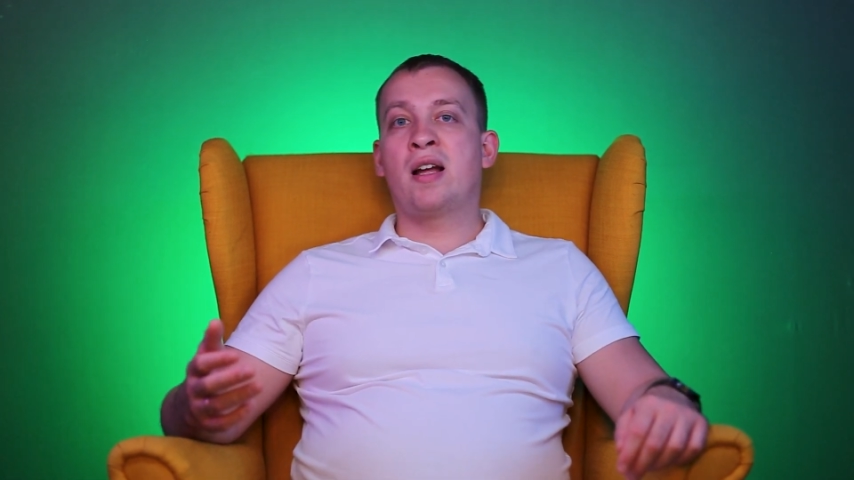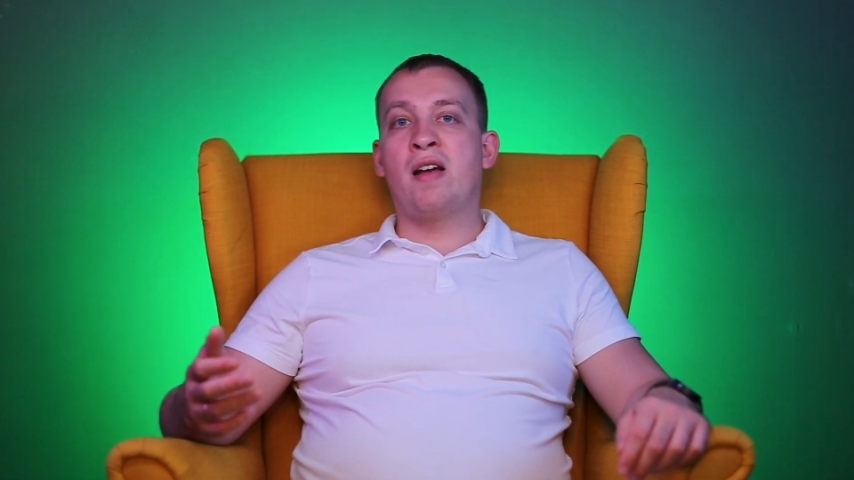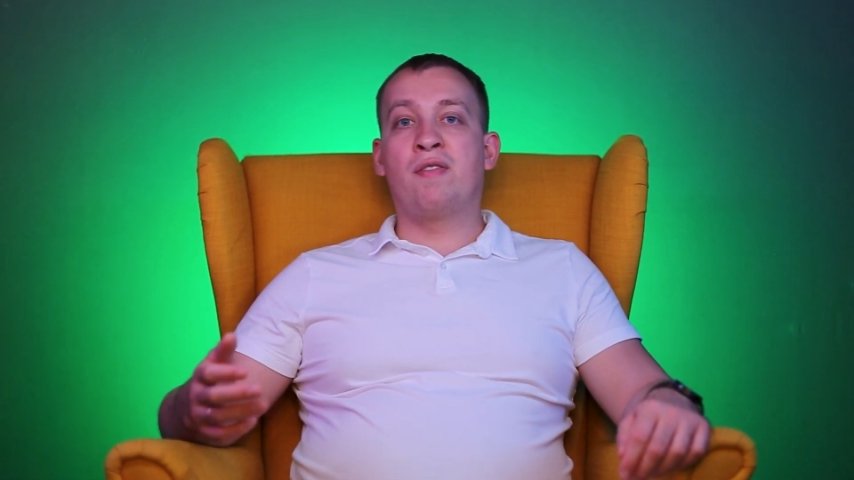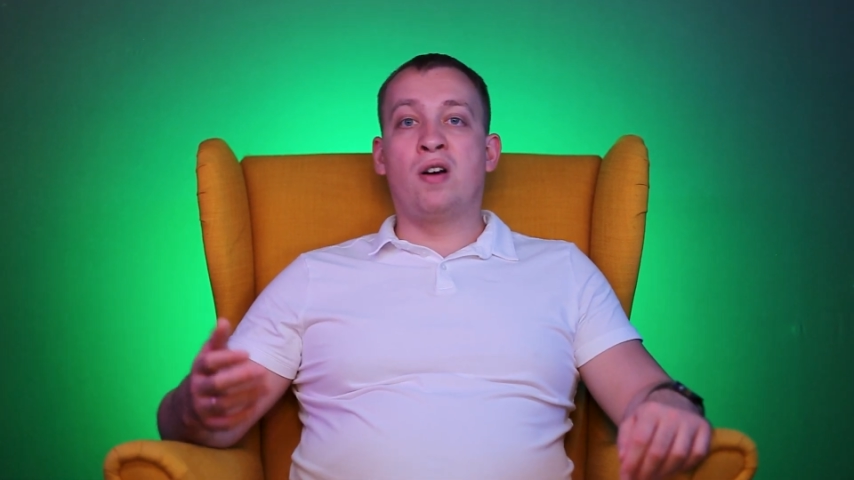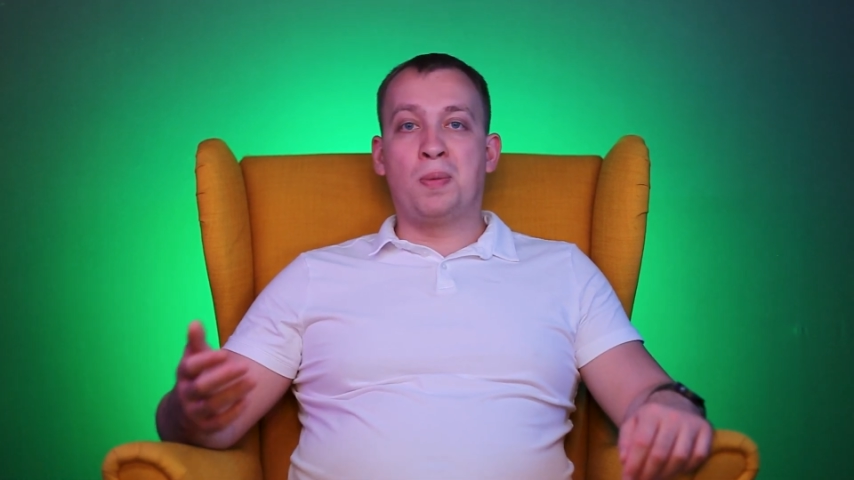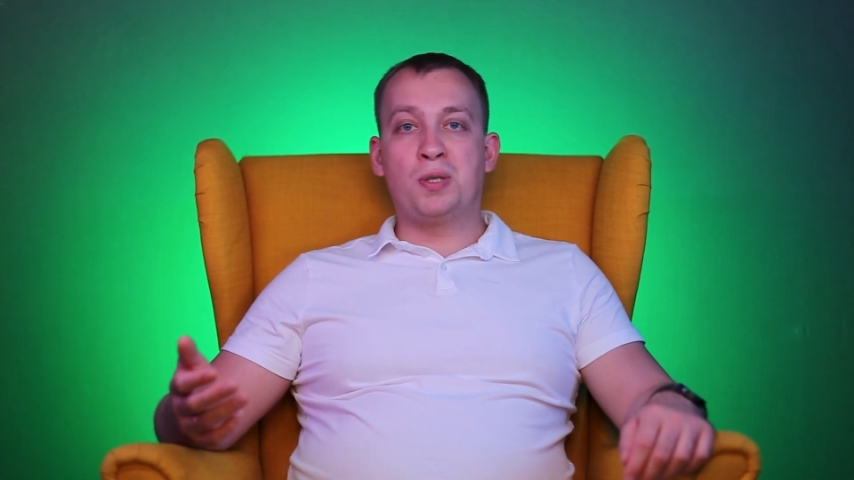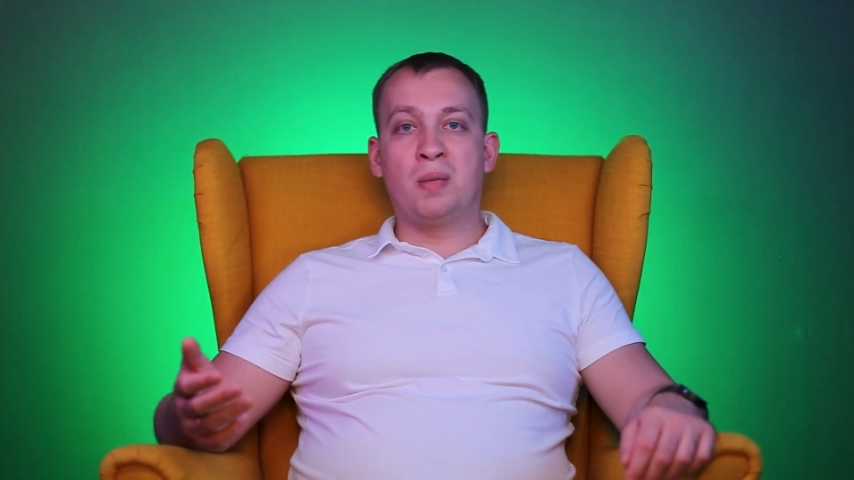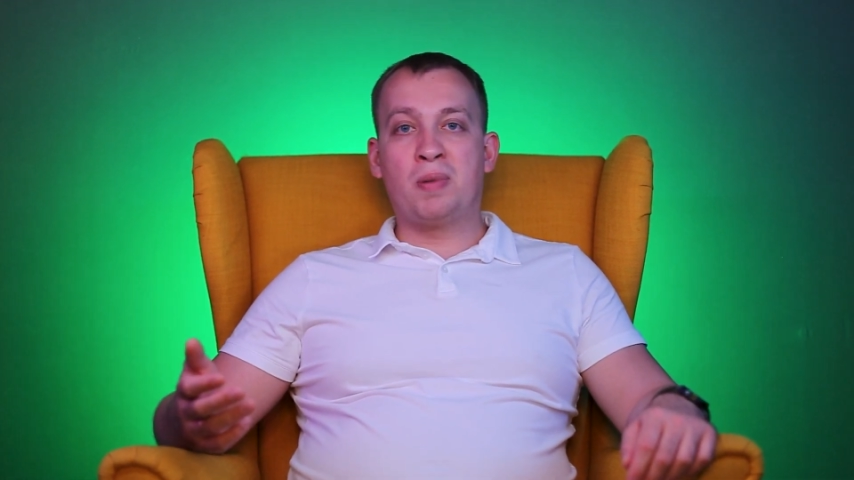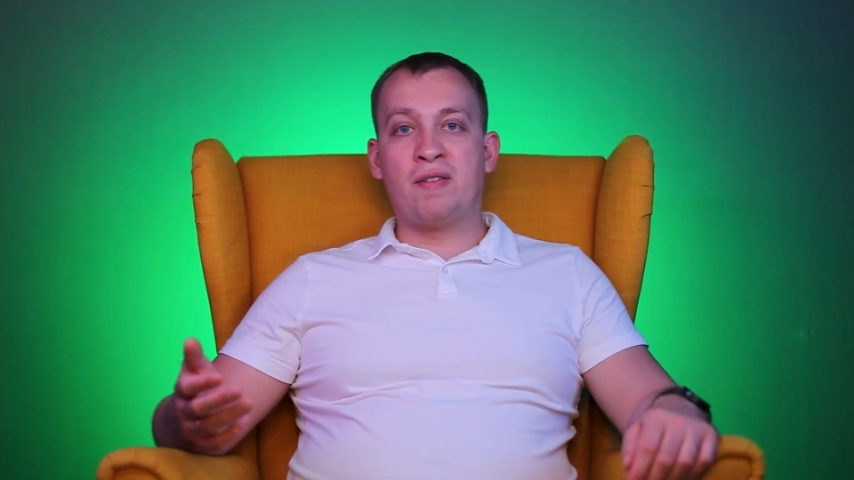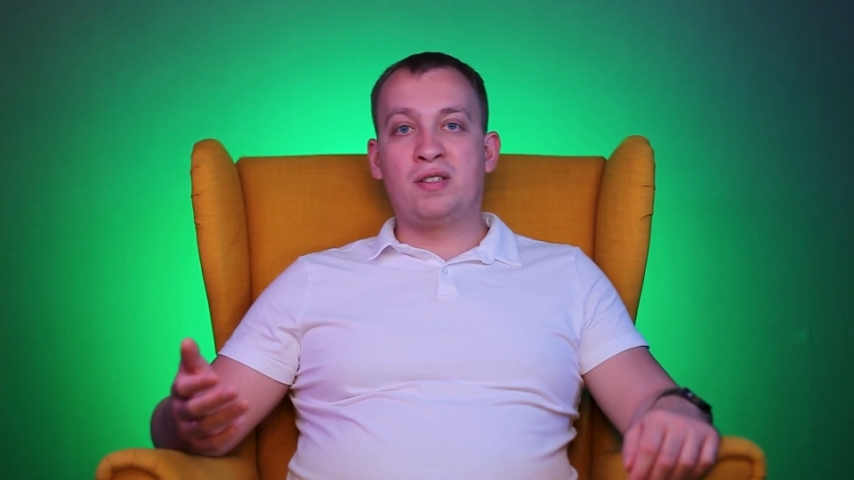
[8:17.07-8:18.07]
have
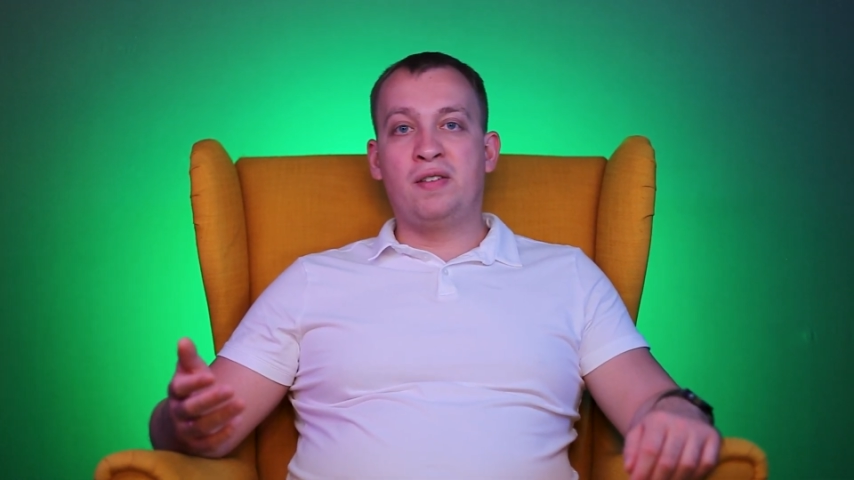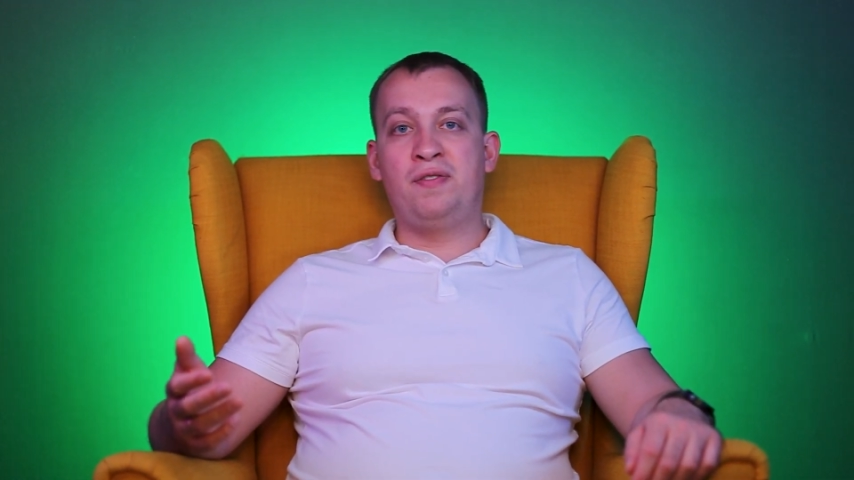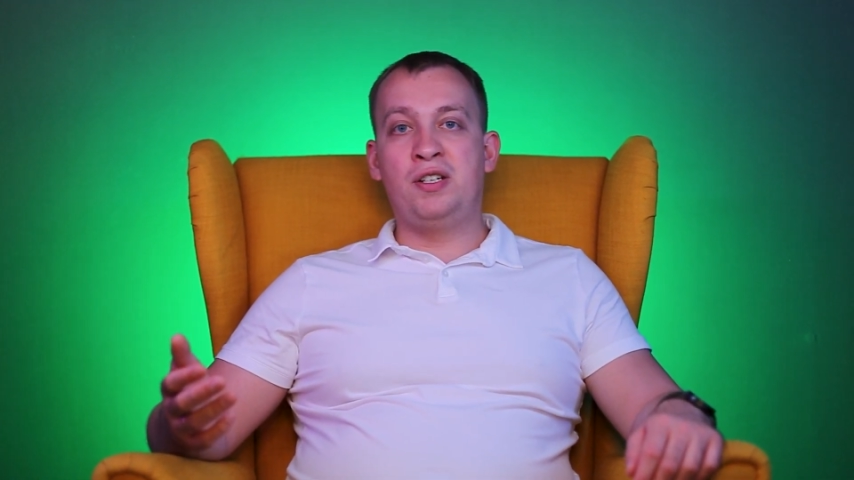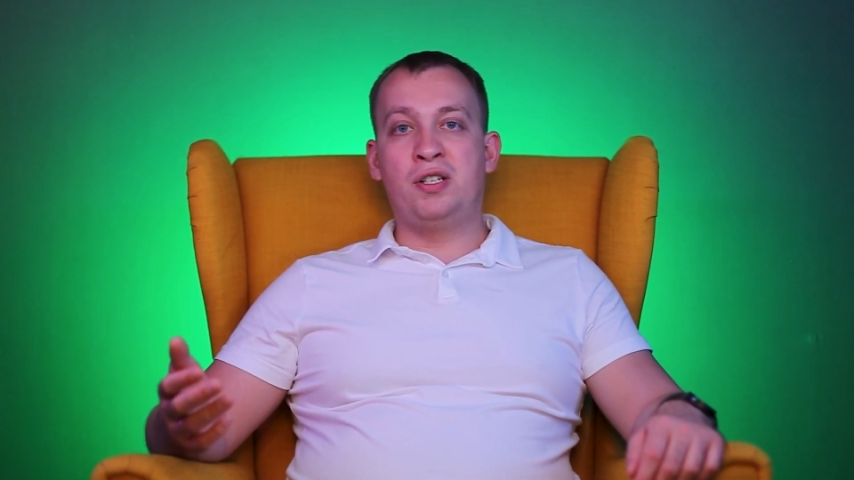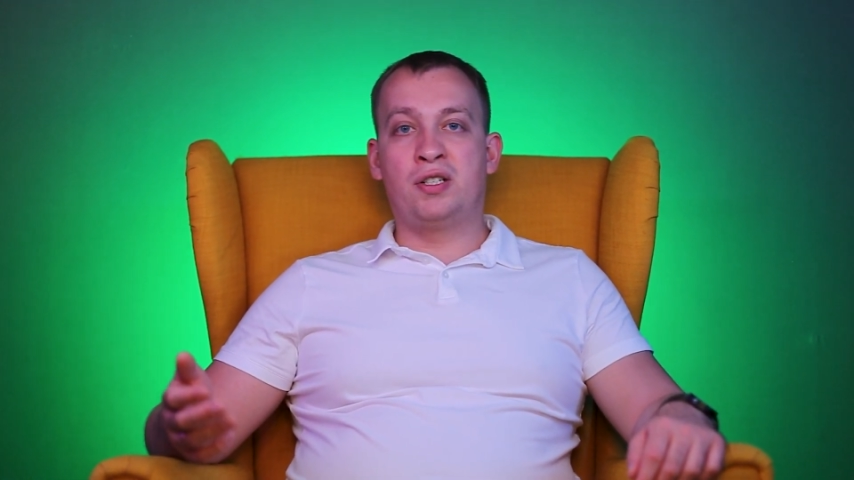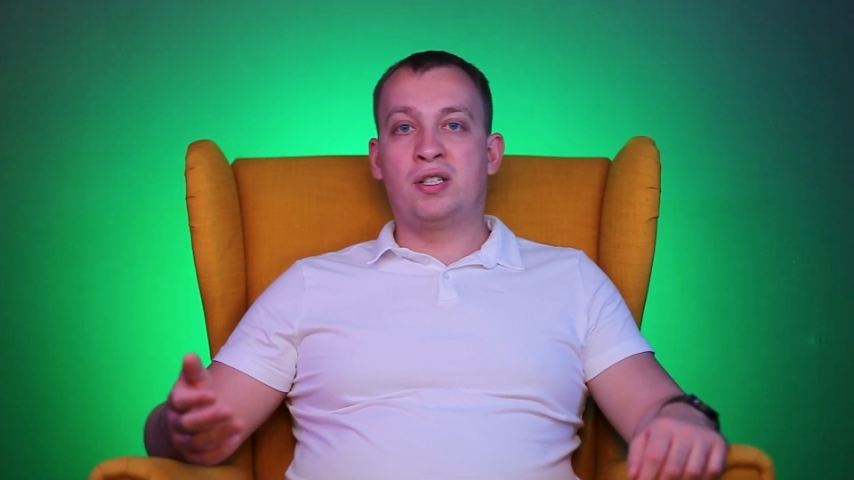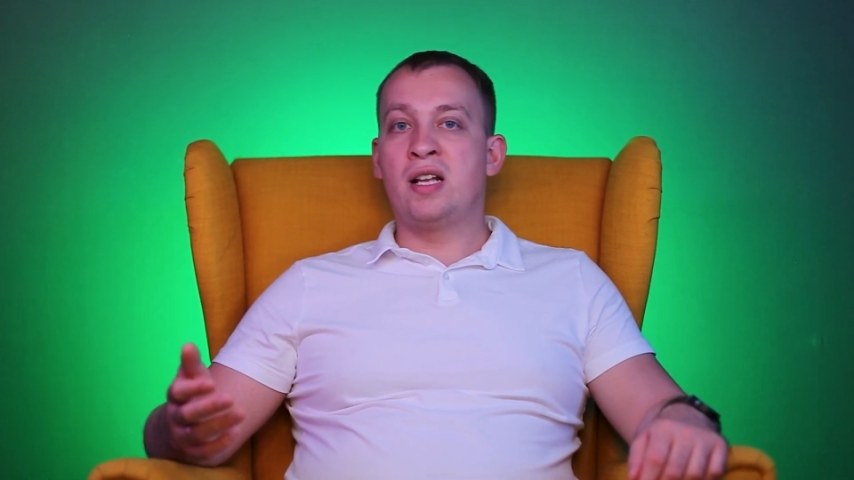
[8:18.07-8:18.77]
optional privacy features